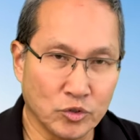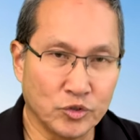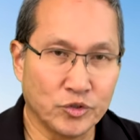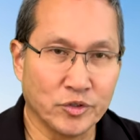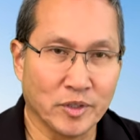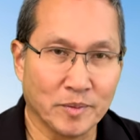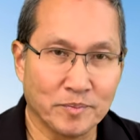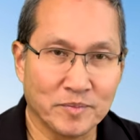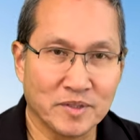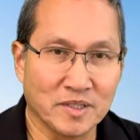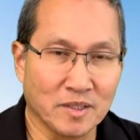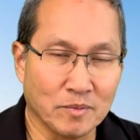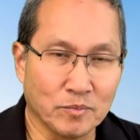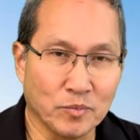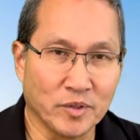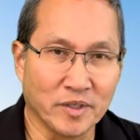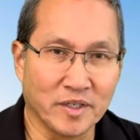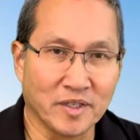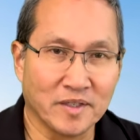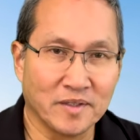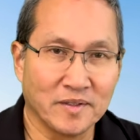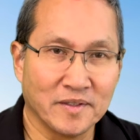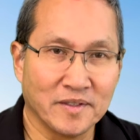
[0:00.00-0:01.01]
trip
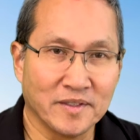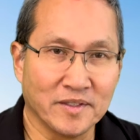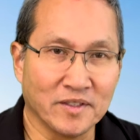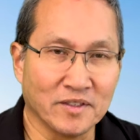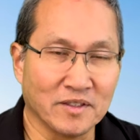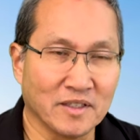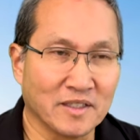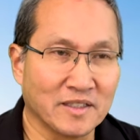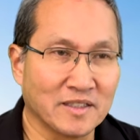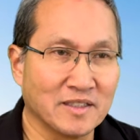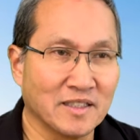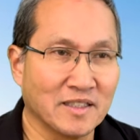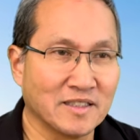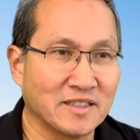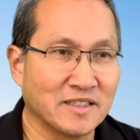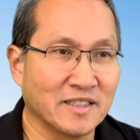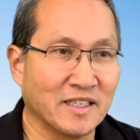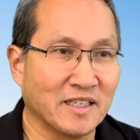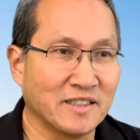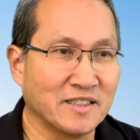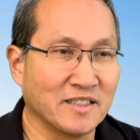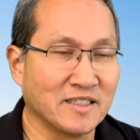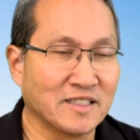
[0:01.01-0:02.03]
somewhere? You know, like let's
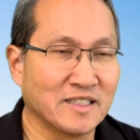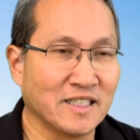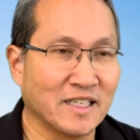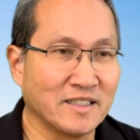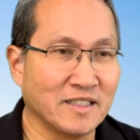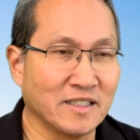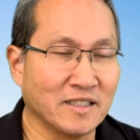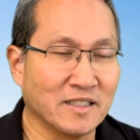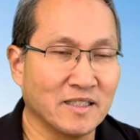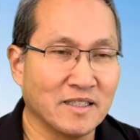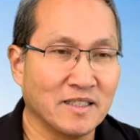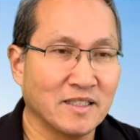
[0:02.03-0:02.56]
say I decide to